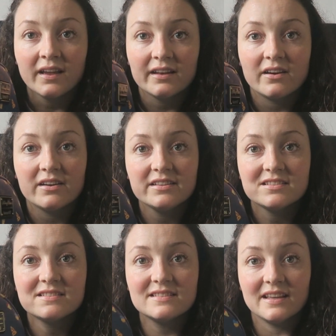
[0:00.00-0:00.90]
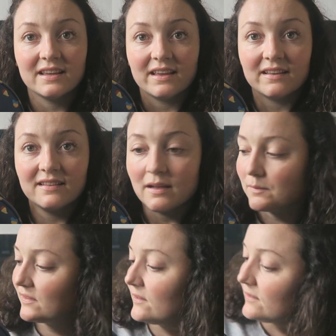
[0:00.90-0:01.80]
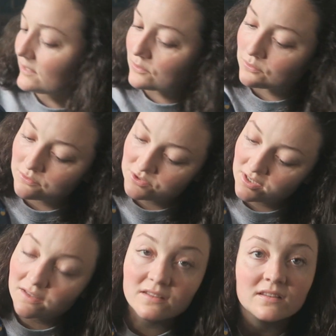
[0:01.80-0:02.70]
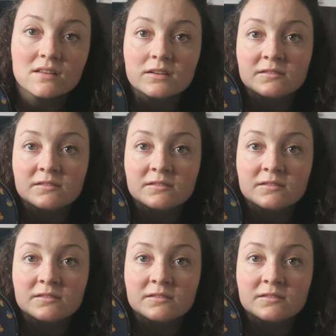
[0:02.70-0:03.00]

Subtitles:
And I just think it's absolutely gorgeous.